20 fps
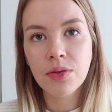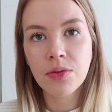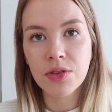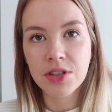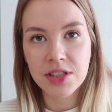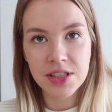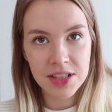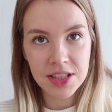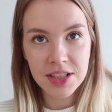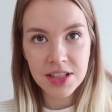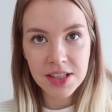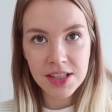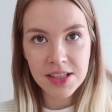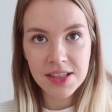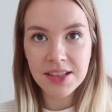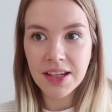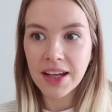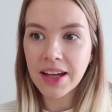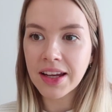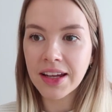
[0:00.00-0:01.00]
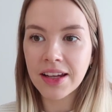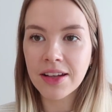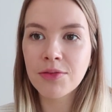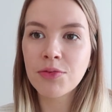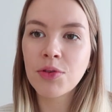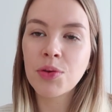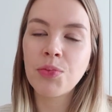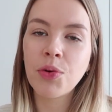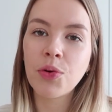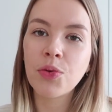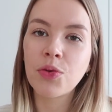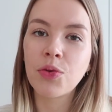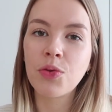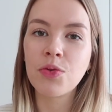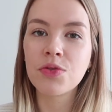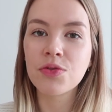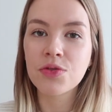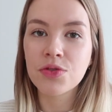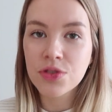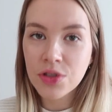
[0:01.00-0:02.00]
Christians, and we both
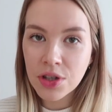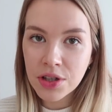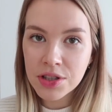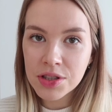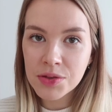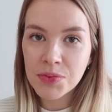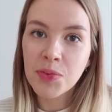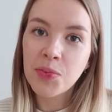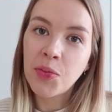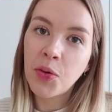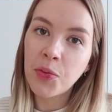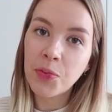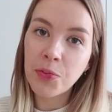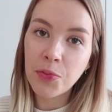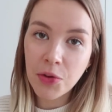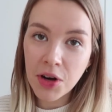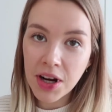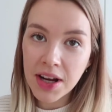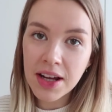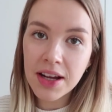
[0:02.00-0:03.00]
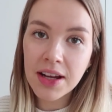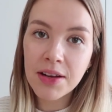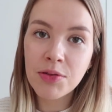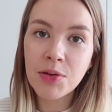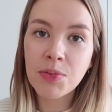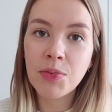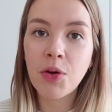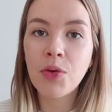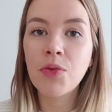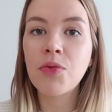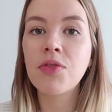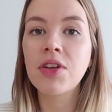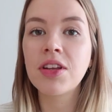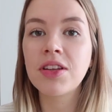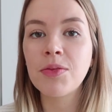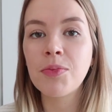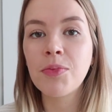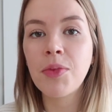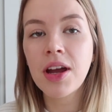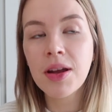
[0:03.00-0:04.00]
go to church, we both pray, we both
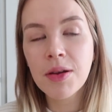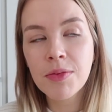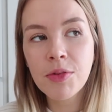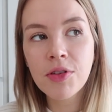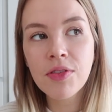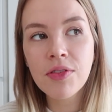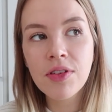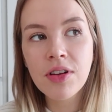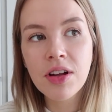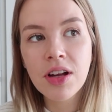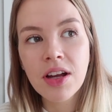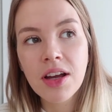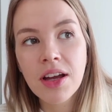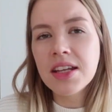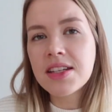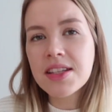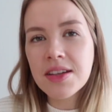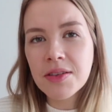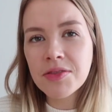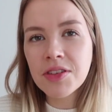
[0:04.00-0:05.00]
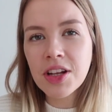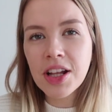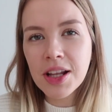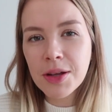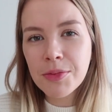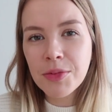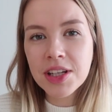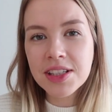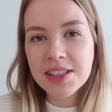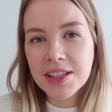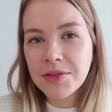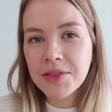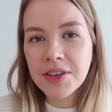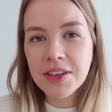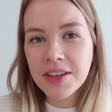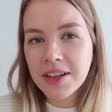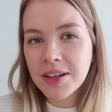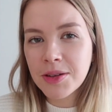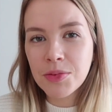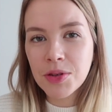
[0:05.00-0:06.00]
read the Bible. It definitely makes
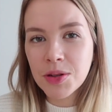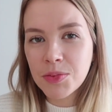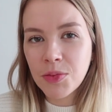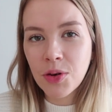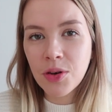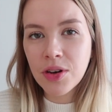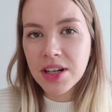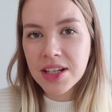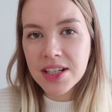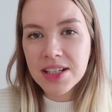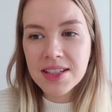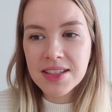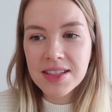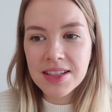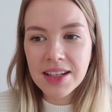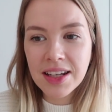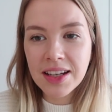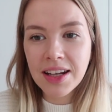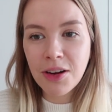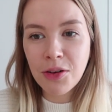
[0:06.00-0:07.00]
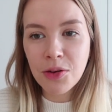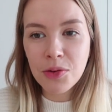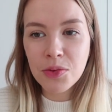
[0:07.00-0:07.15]
everything a bit more easy, and I